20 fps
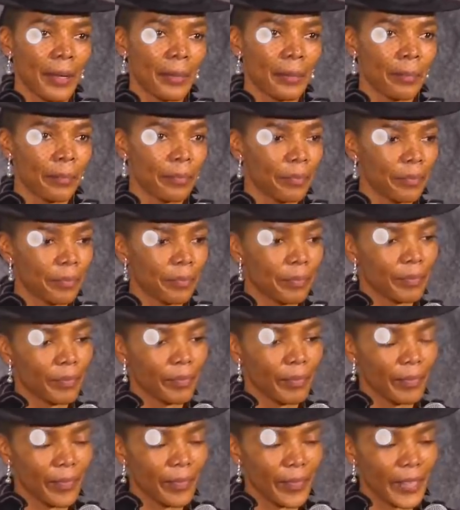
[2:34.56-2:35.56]
And as
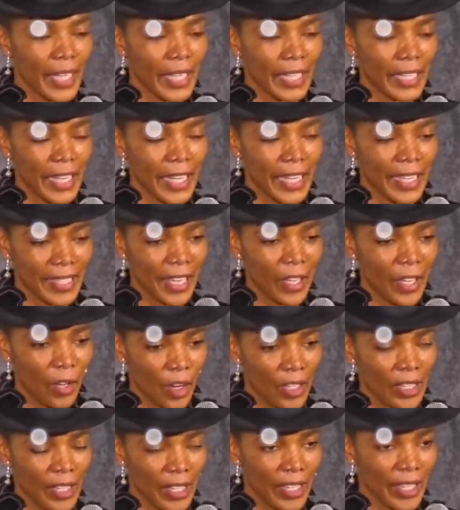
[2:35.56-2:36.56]
I got there,
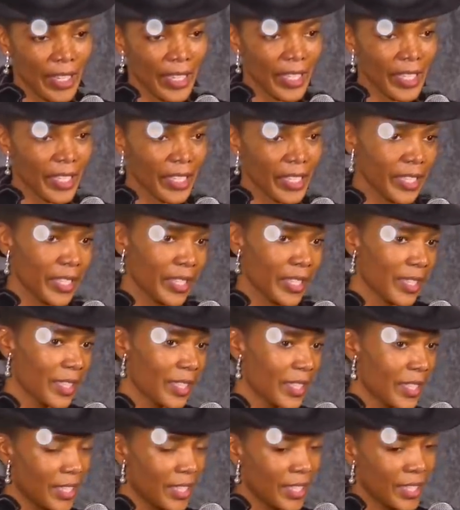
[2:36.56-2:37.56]
he
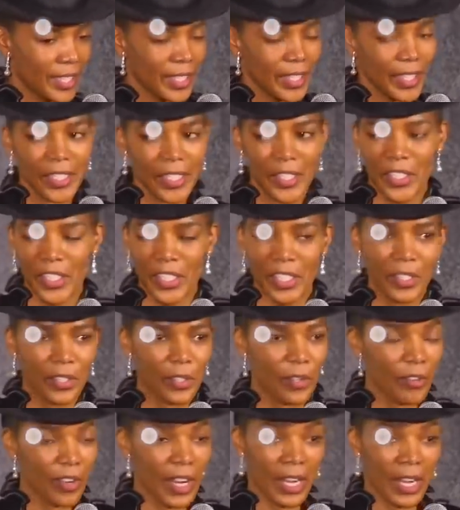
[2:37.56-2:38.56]
turned around
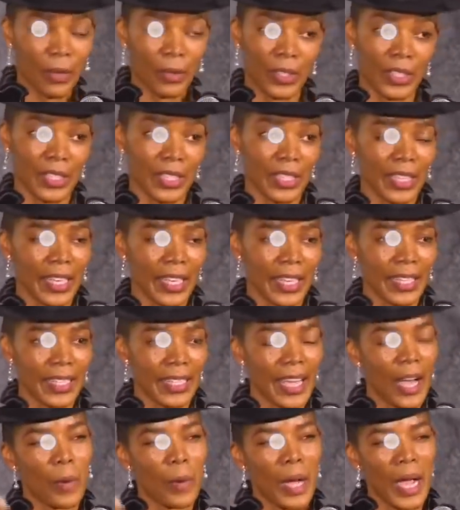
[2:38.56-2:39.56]
and our
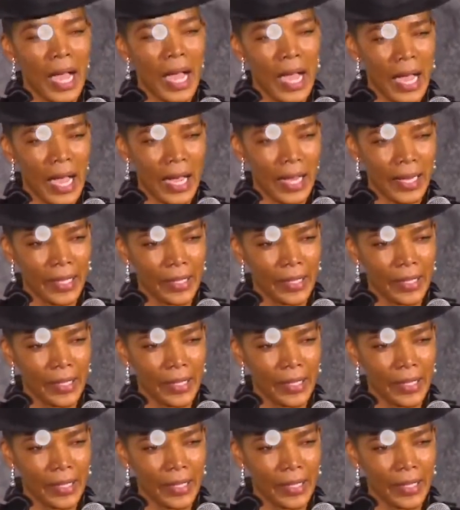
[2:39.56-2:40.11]
eyes locked.